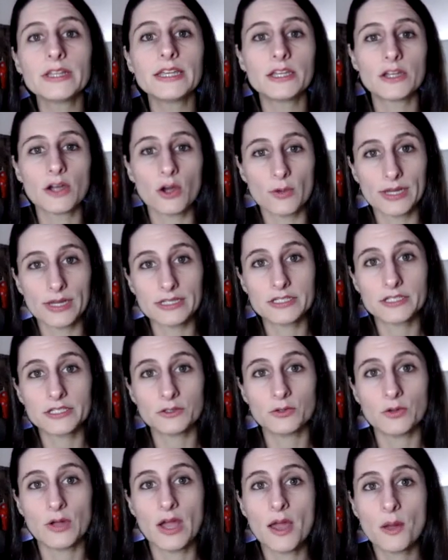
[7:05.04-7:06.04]
really going
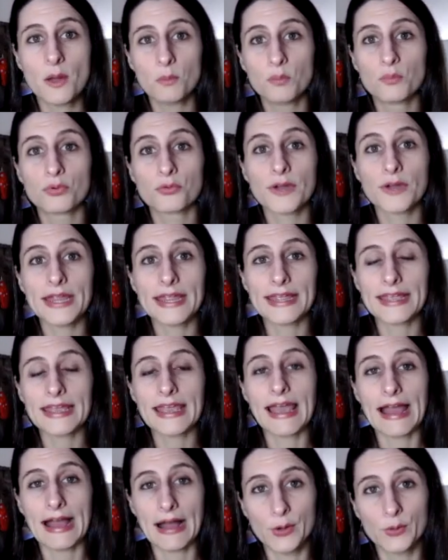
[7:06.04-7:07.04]
to
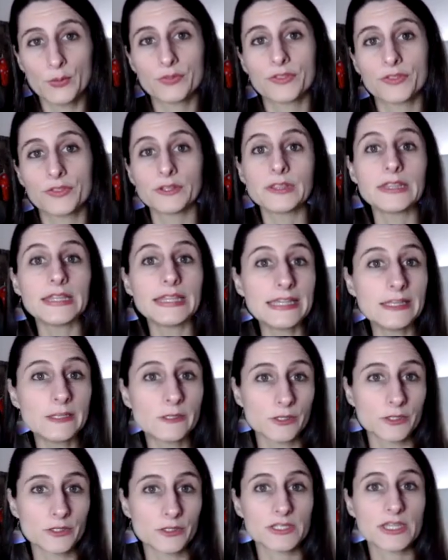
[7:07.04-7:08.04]
bring out the
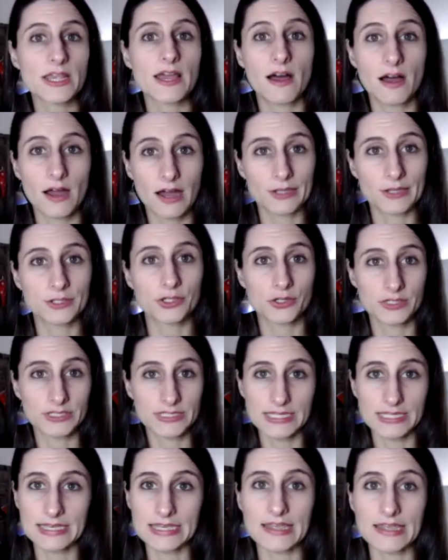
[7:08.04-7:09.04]
leaders on
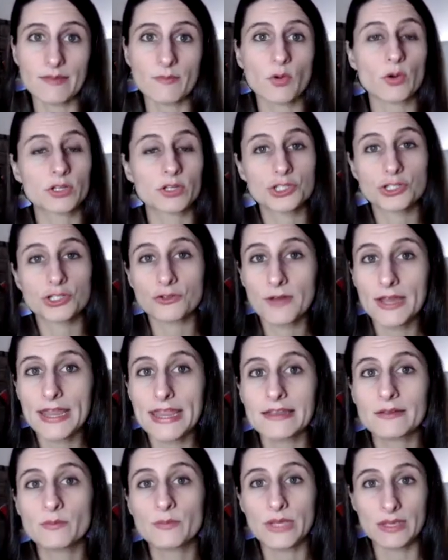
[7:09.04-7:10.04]
your team or
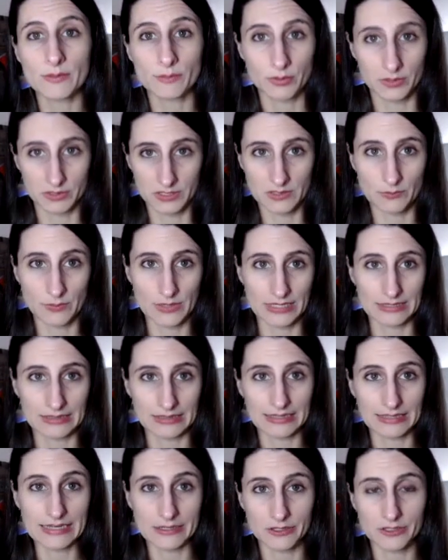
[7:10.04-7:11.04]
train people to
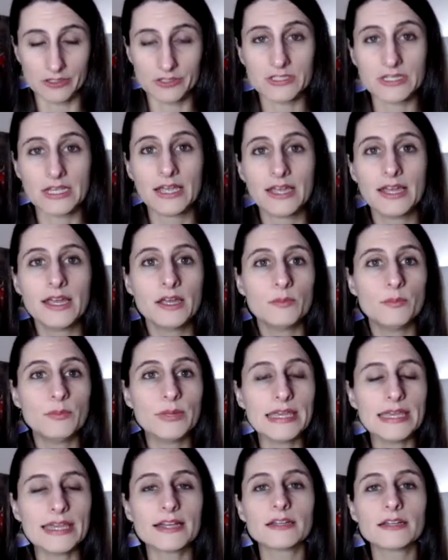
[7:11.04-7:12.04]
being leaders.
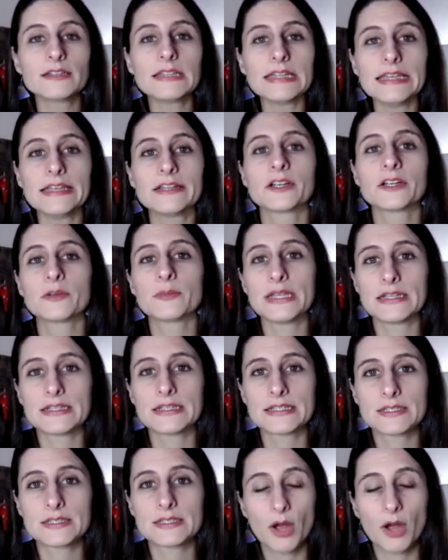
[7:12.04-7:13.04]
Being a leader
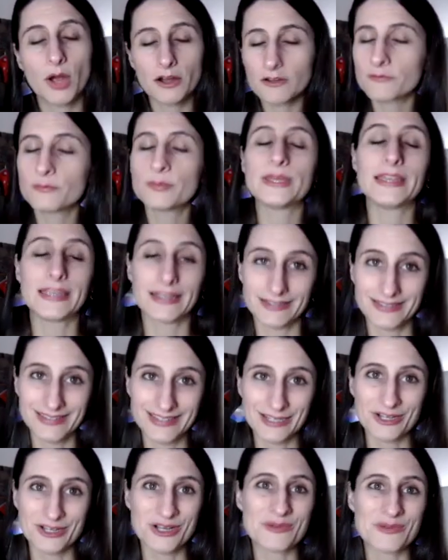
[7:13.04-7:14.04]
means, part of being
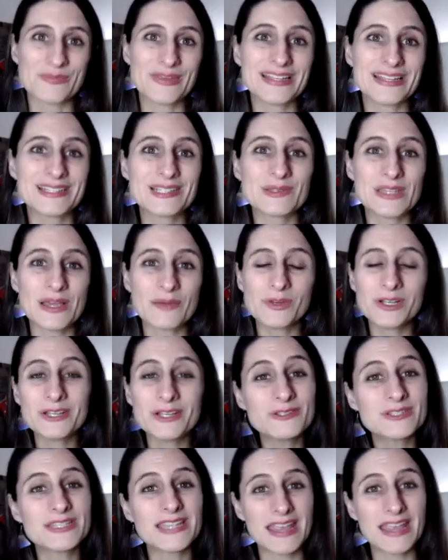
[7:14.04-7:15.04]
a leader means
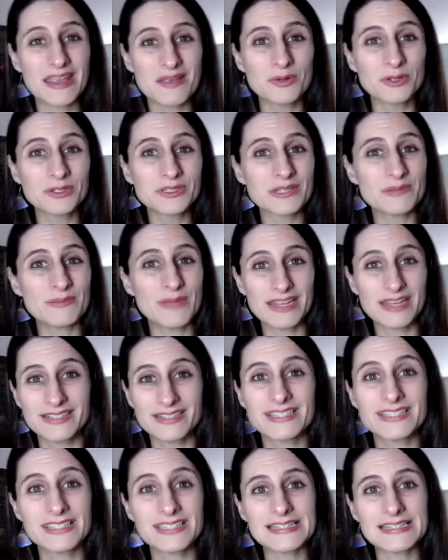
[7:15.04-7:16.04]
someone who's able to
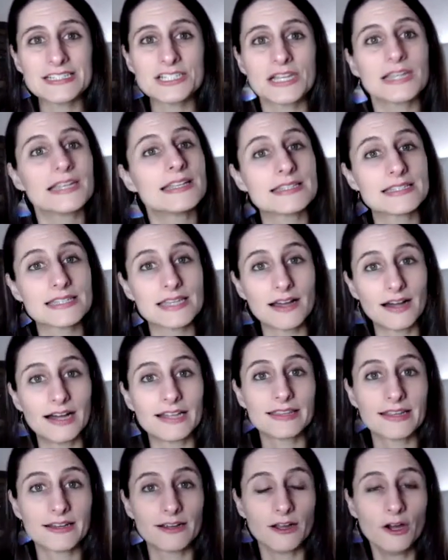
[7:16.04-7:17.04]
make decisions
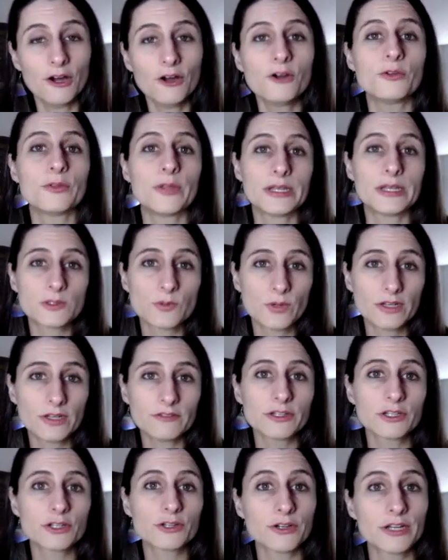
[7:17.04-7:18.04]
on their own. That's
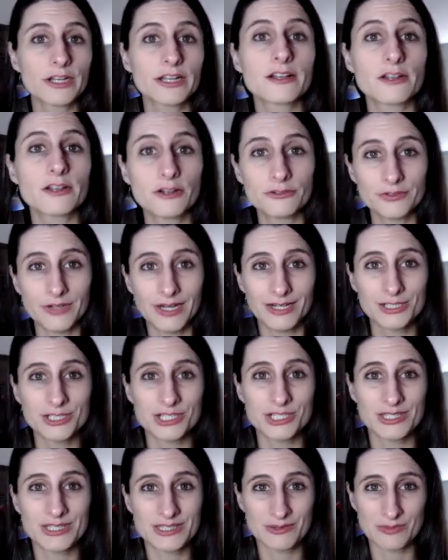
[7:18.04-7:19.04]
one of the critical
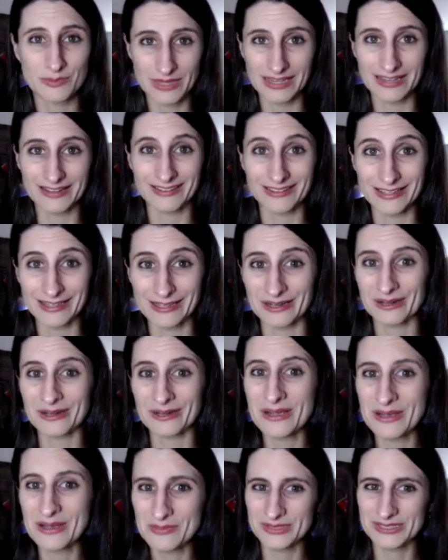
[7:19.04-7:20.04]
functions of being a
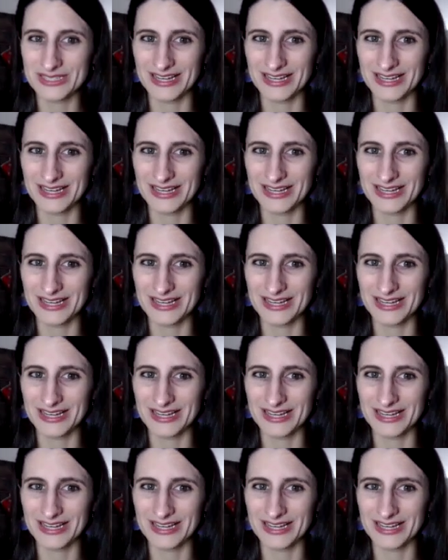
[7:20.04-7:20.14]
leader,